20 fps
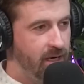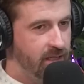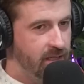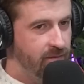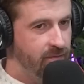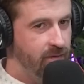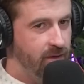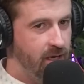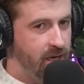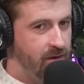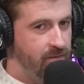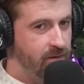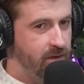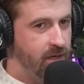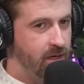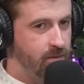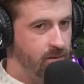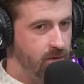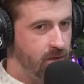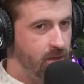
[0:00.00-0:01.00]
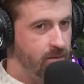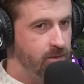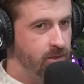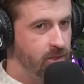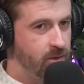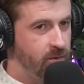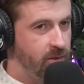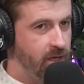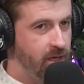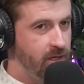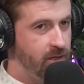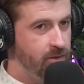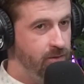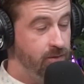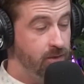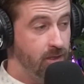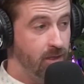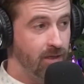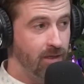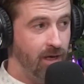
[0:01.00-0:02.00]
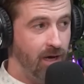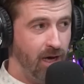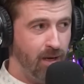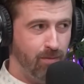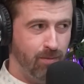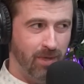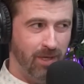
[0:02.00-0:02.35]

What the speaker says: I definitely have a couple clubs that don't get used a lot,